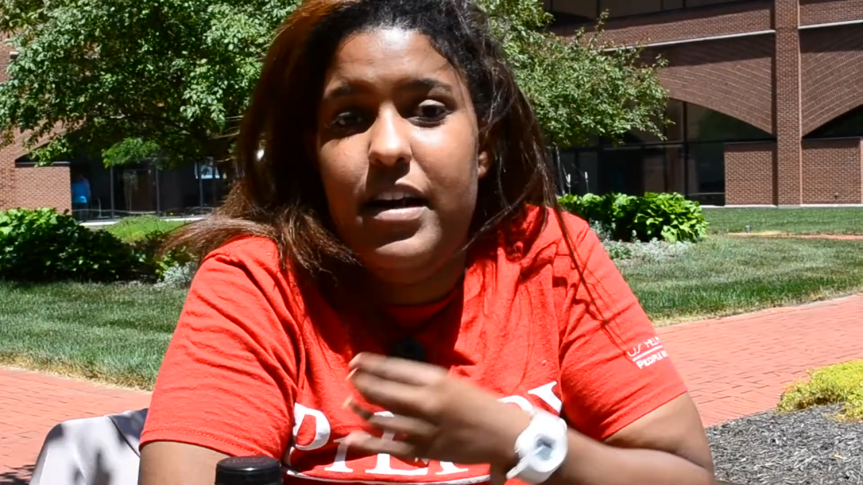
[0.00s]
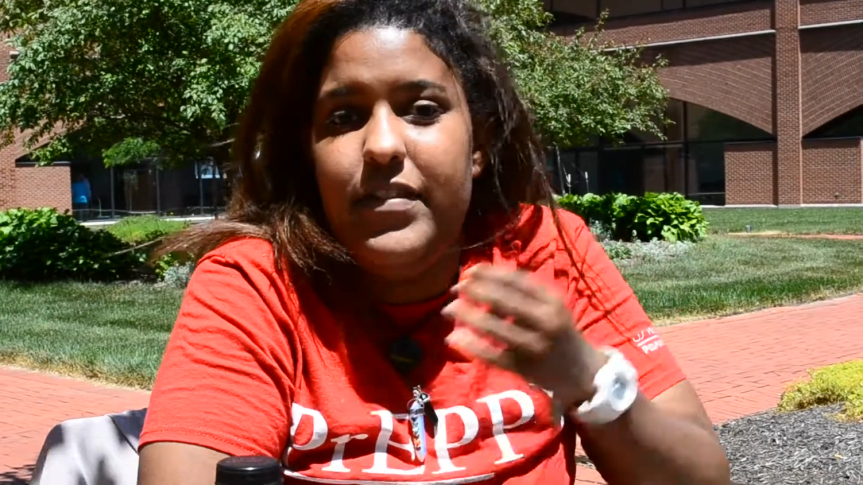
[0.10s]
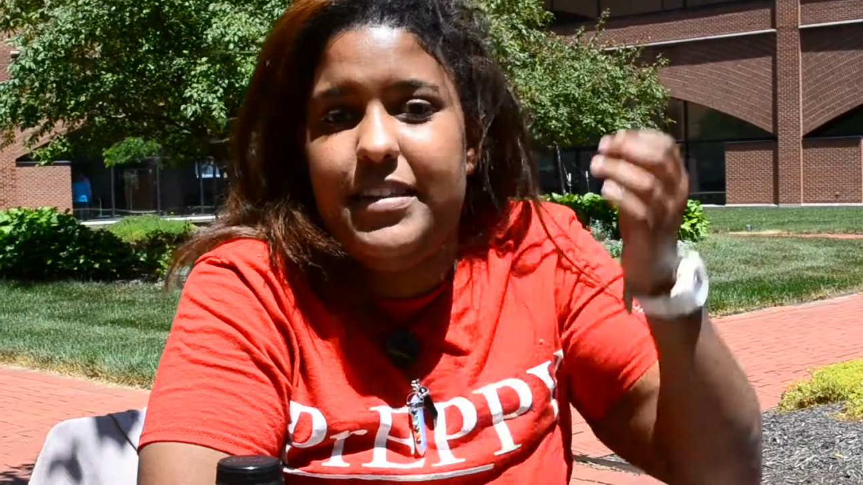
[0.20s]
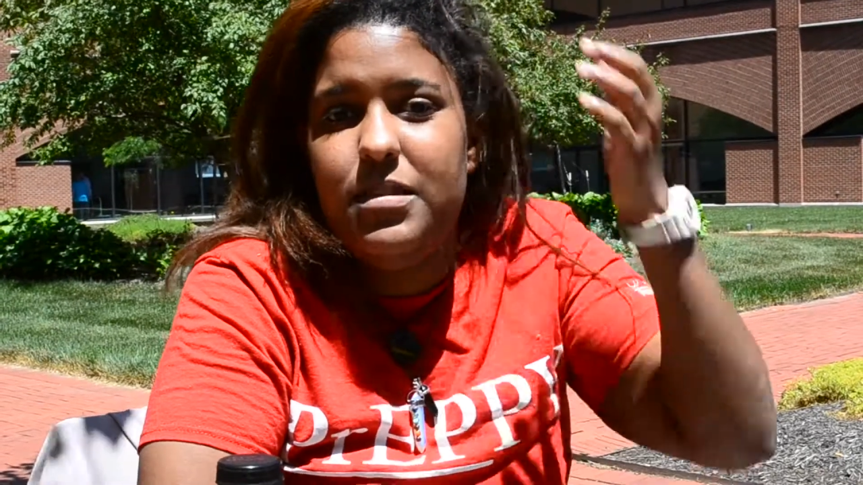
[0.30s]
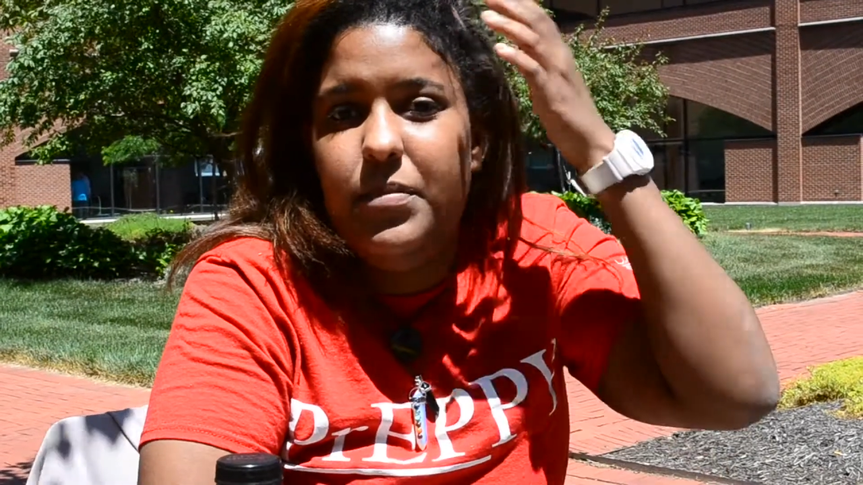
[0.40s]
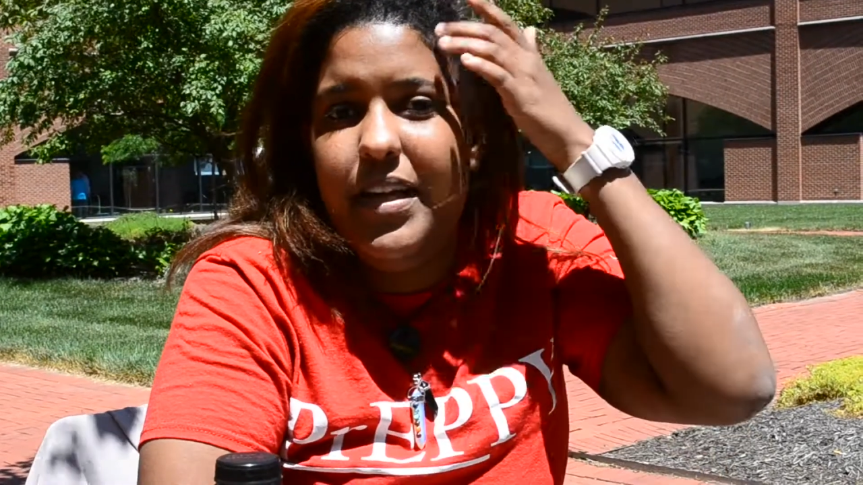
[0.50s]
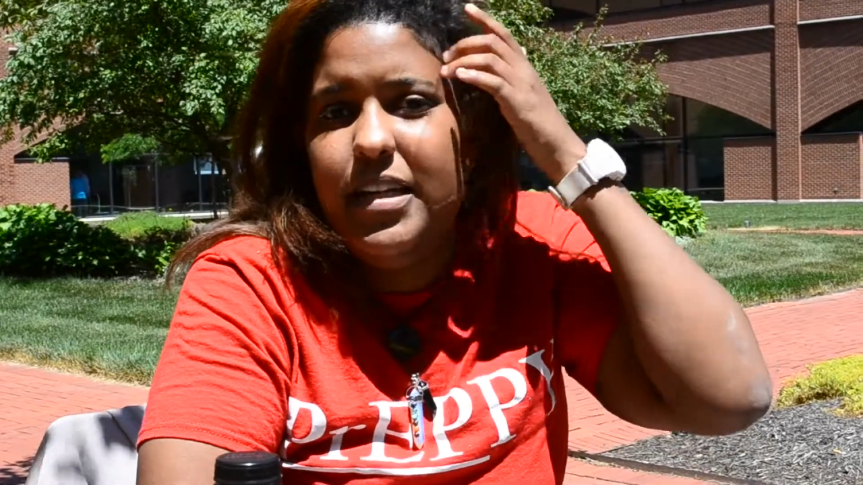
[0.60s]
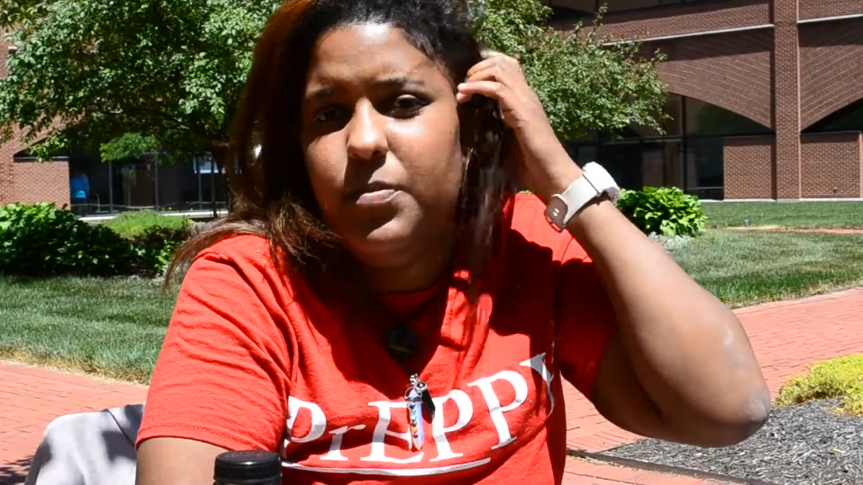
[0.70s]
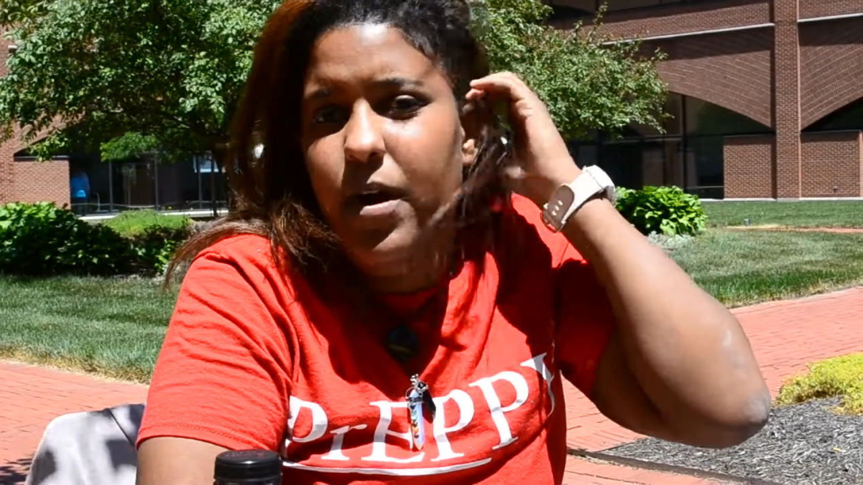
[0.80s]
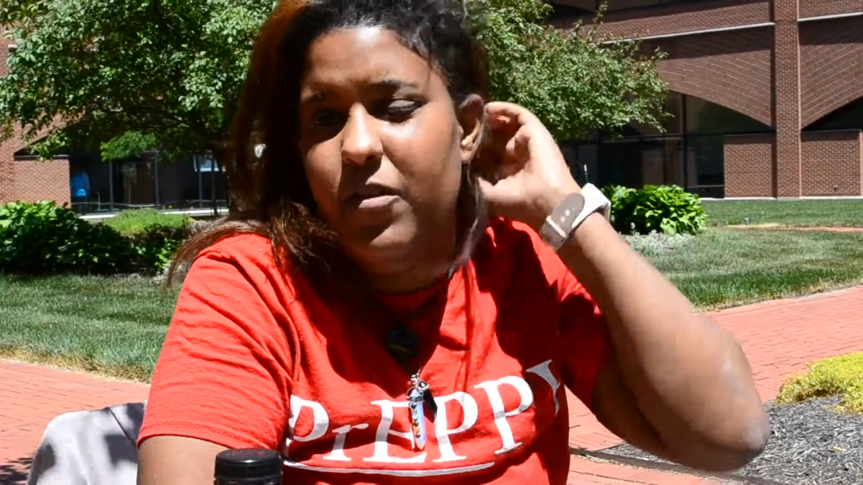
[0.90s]
That's the
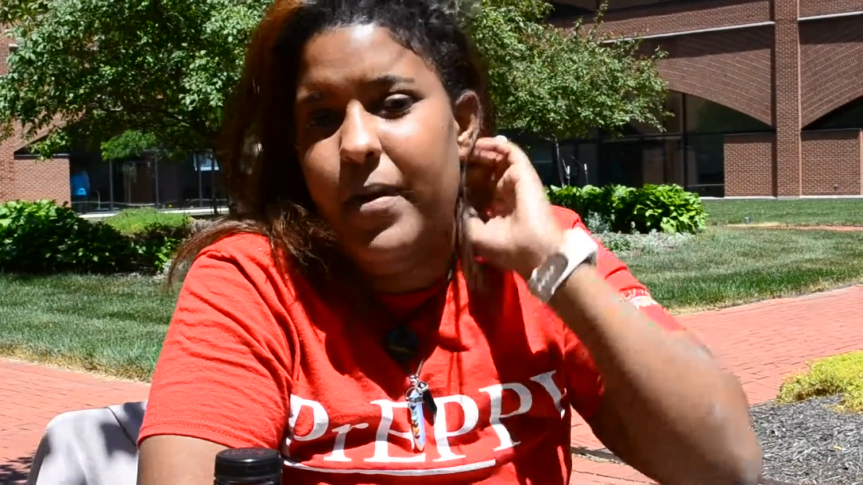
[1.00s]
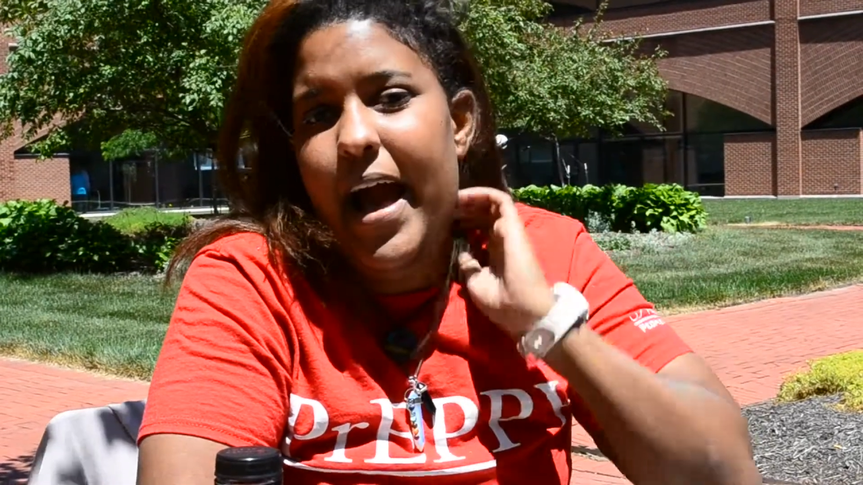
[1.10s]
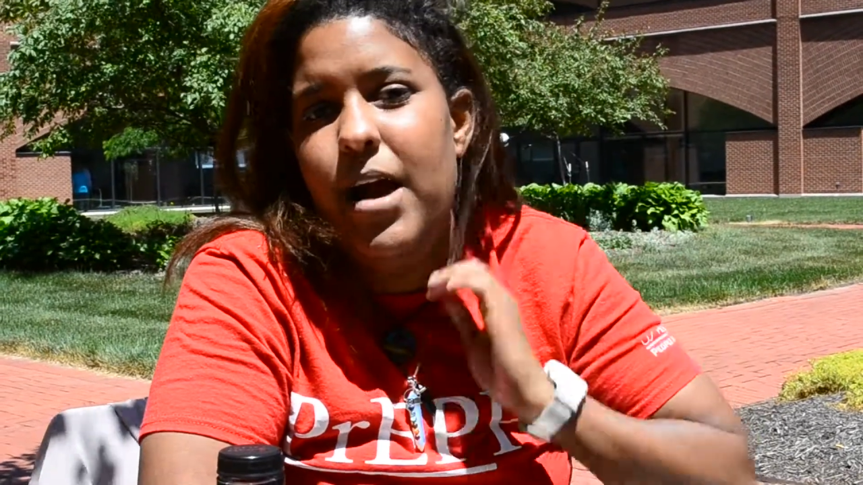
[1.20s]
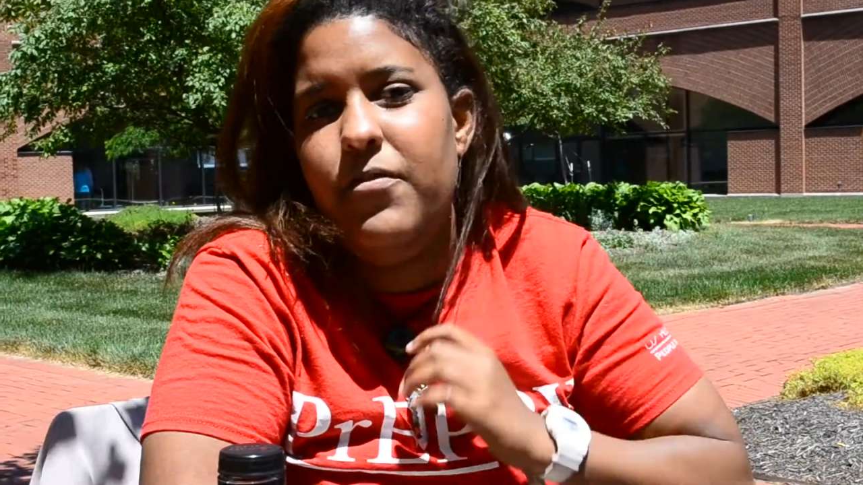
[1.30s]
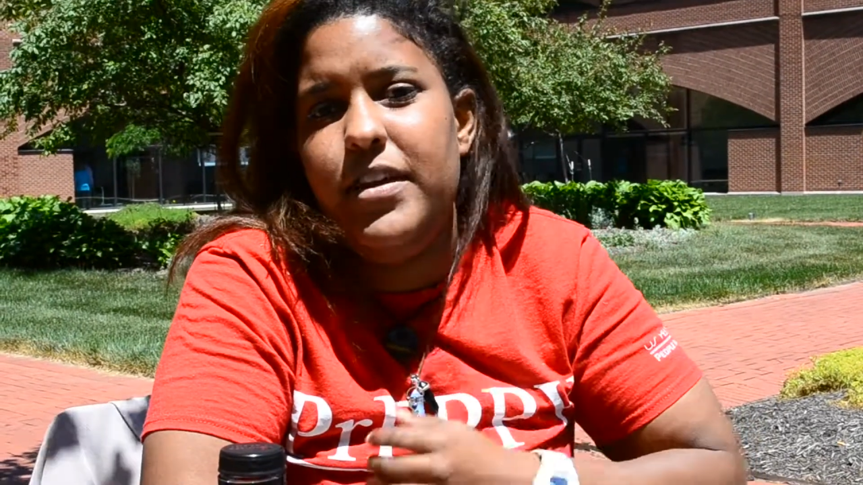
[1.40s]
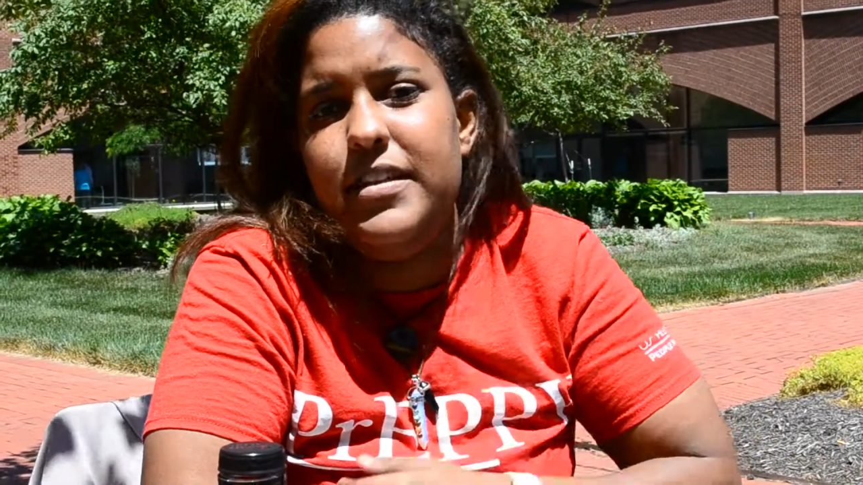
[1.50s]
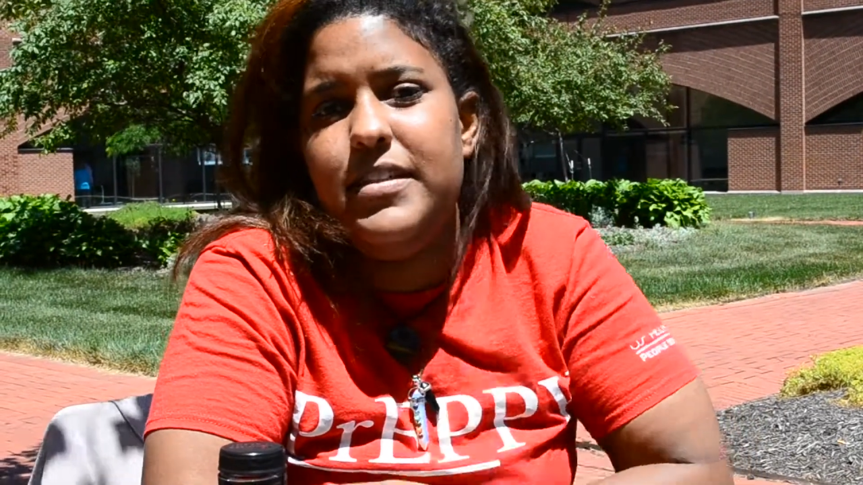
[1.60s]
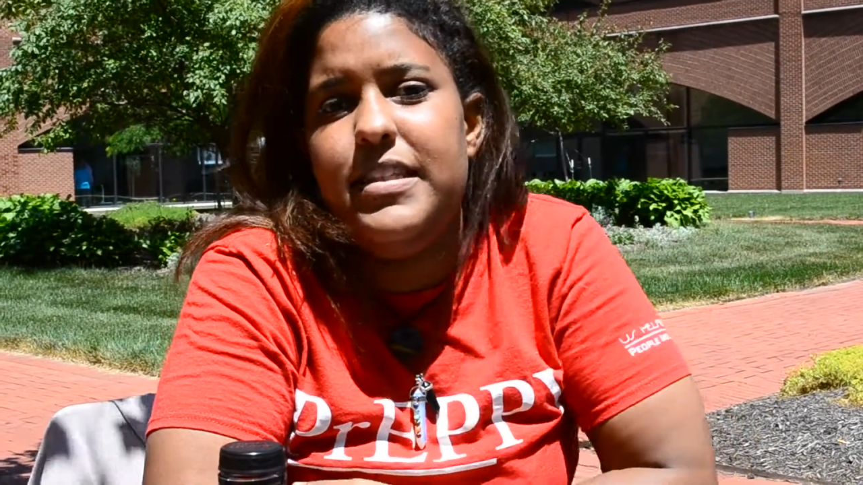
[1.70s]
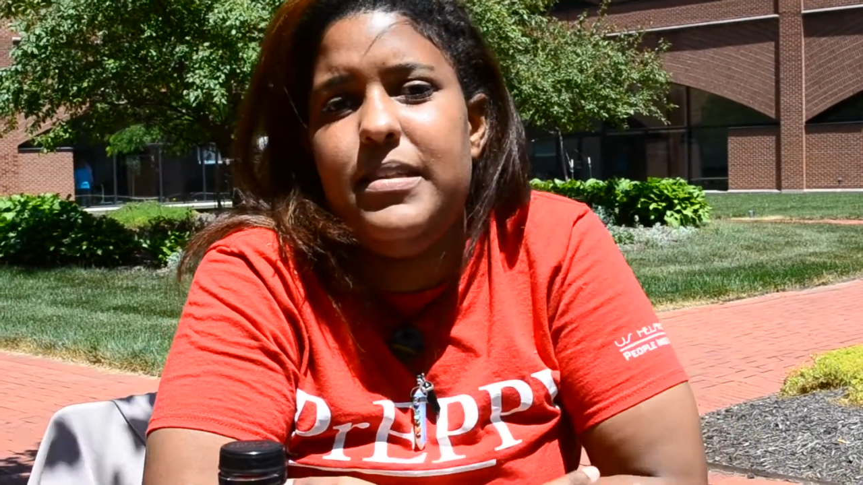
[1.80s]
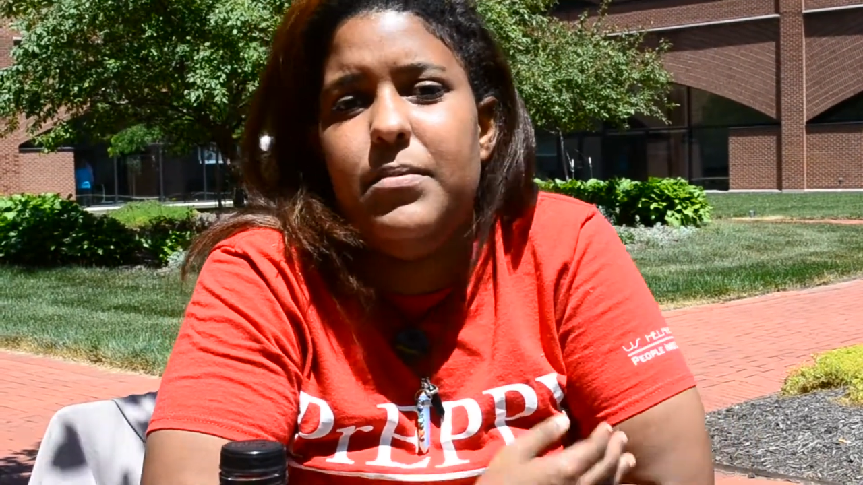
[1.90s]
biggest part of my
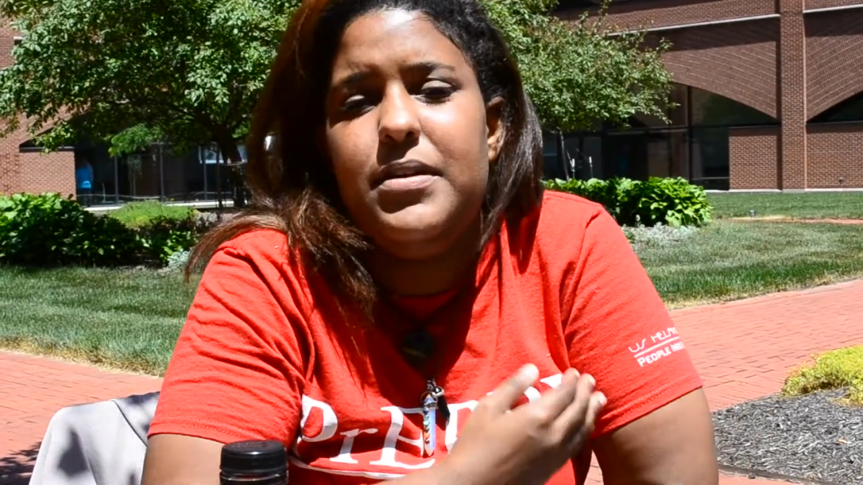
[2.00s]
advocacy is I'm